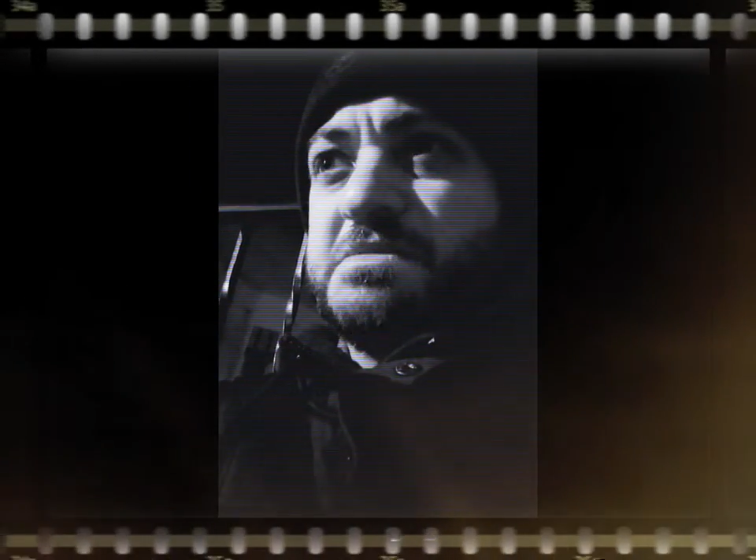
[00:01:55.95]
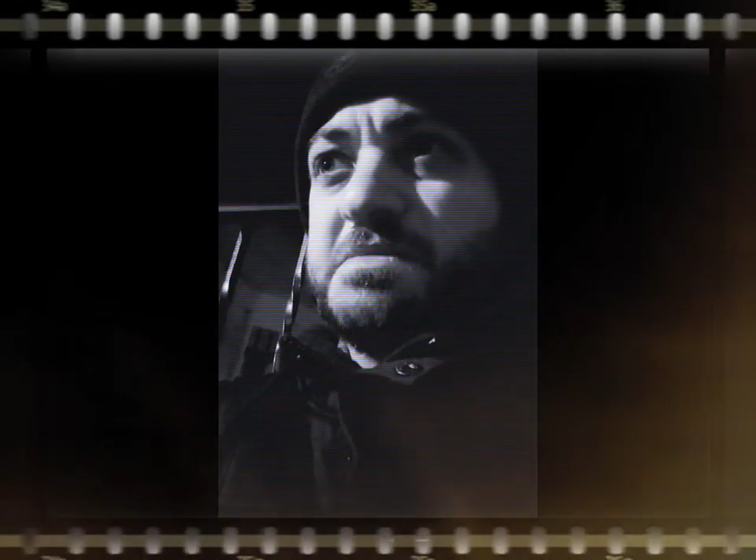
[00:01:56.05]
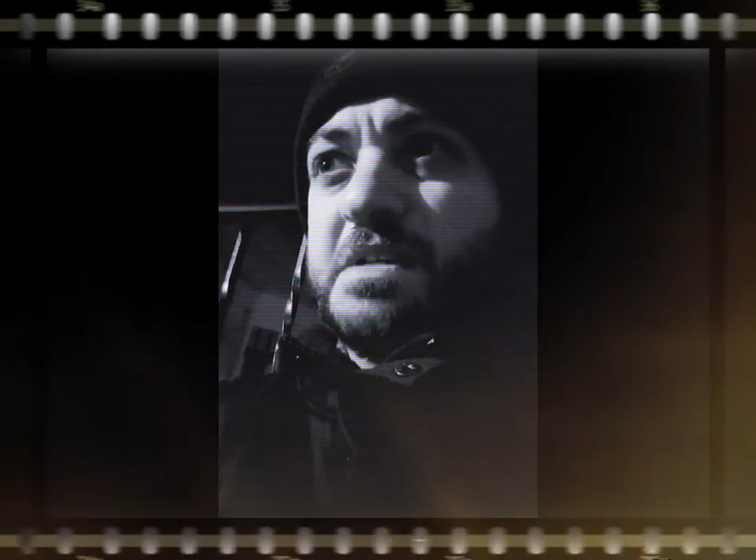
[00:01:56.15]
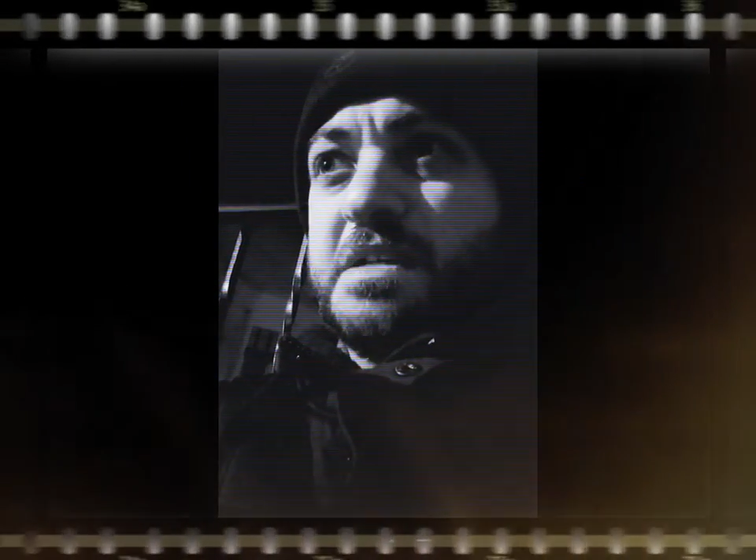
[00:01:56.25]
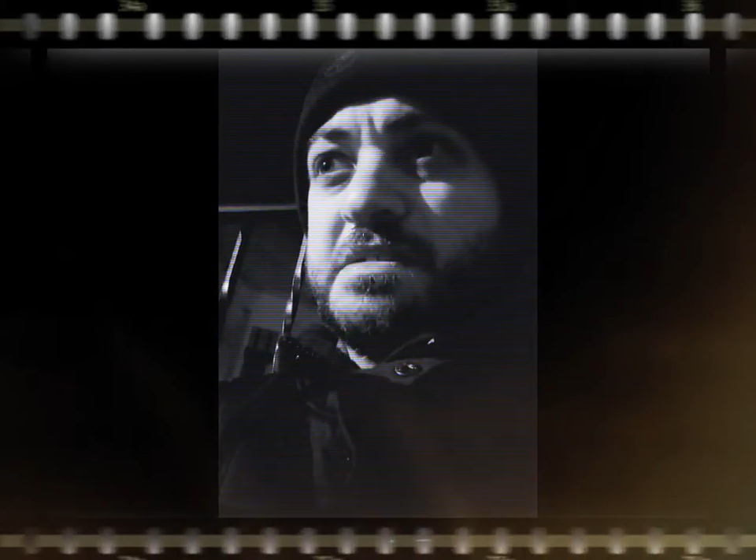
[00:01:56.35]

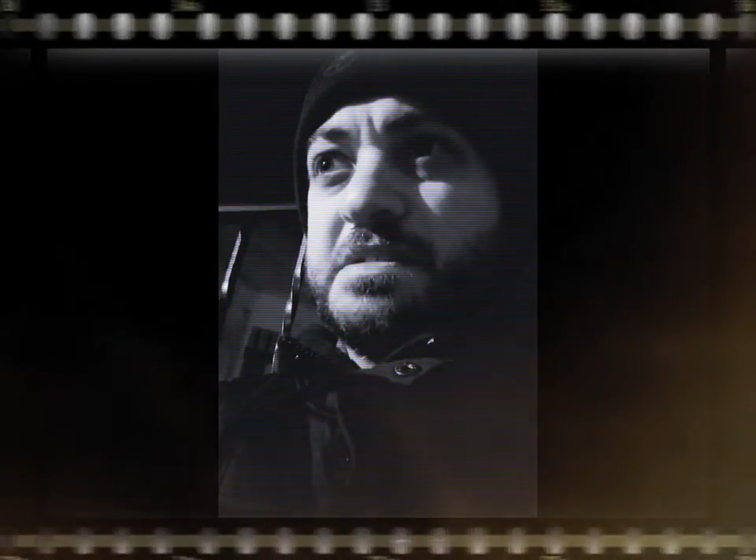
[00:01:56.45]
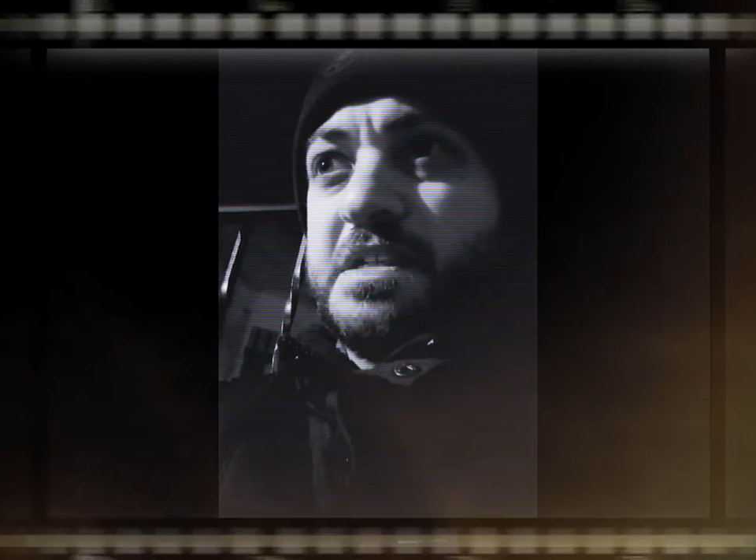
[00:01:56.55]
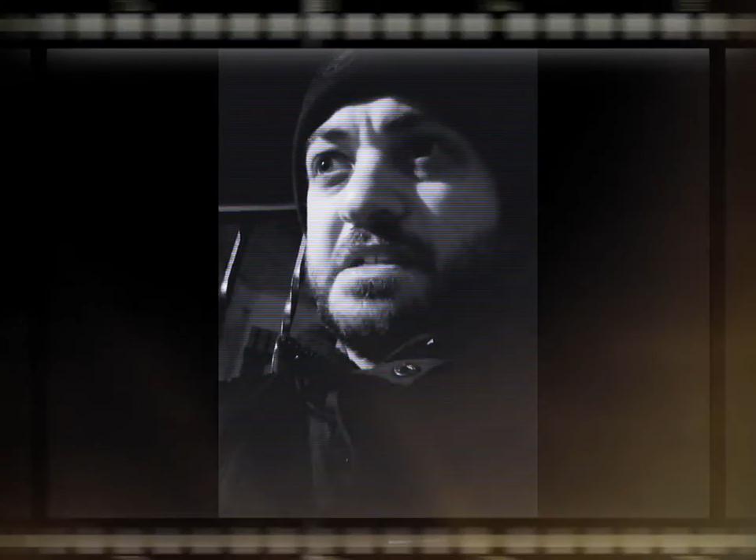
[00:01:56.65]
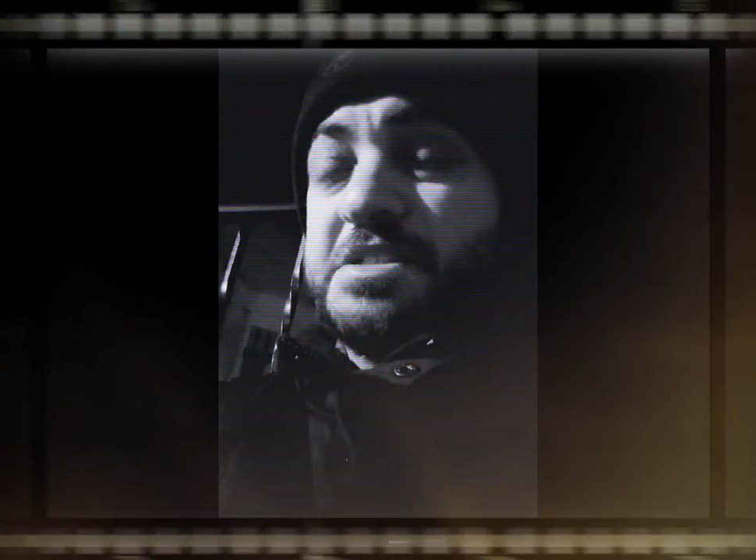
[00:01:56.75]
don't work.